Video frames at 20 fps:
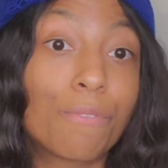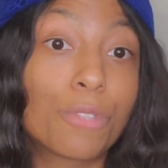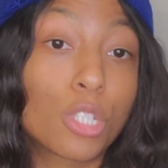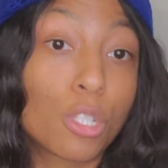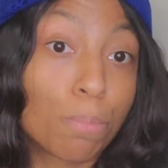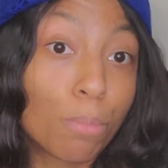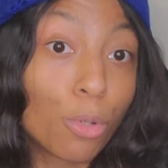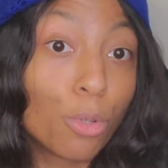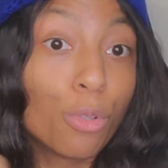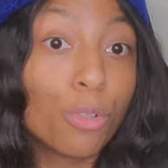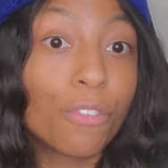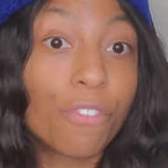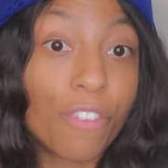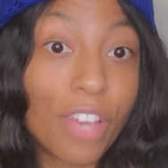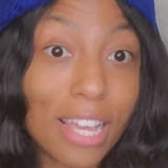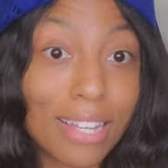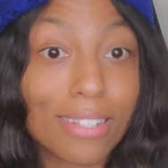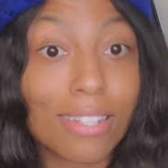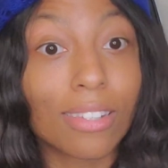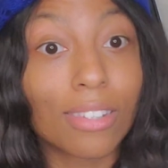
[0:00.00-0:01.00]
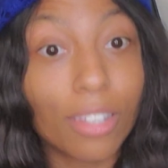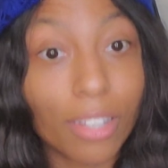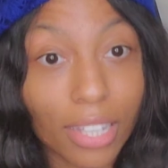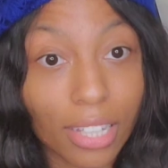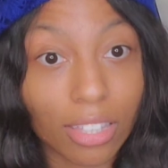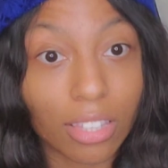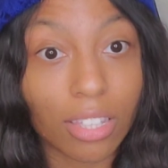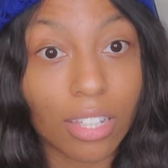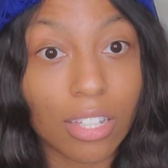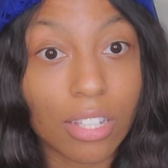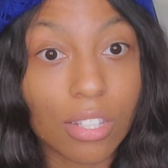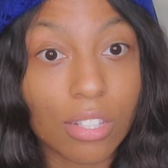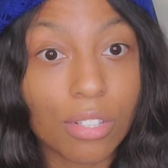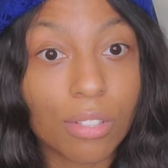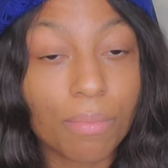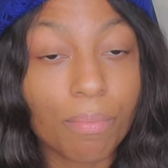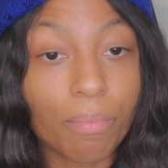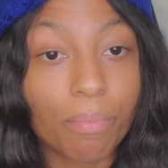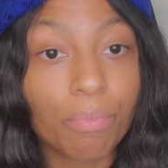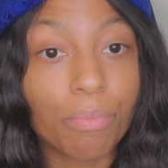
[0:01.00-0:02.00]
spoon-fed to look at
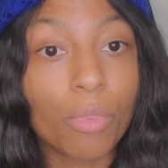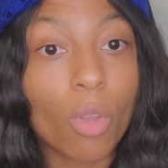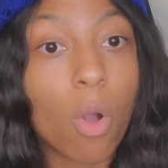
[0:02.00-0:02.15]
this.